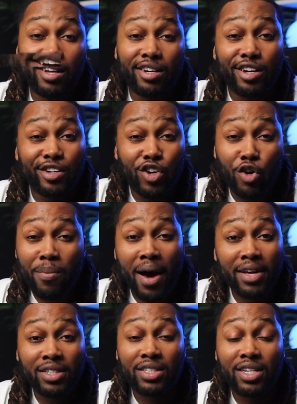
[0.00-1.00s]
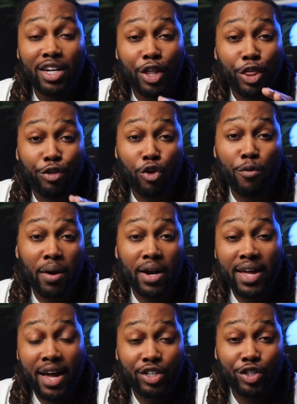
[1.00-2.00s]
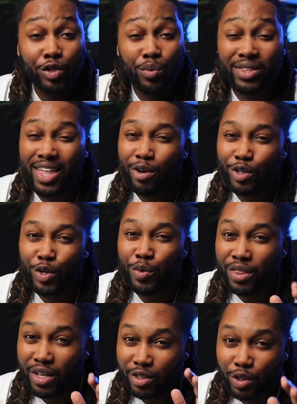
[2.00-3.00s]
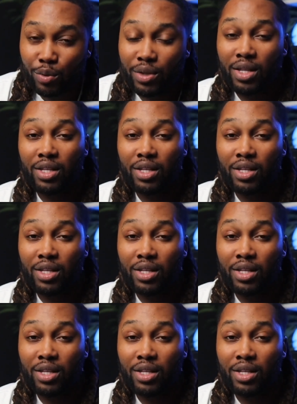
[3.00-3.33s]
Now look, nobody's just going to throw money at you without doing their due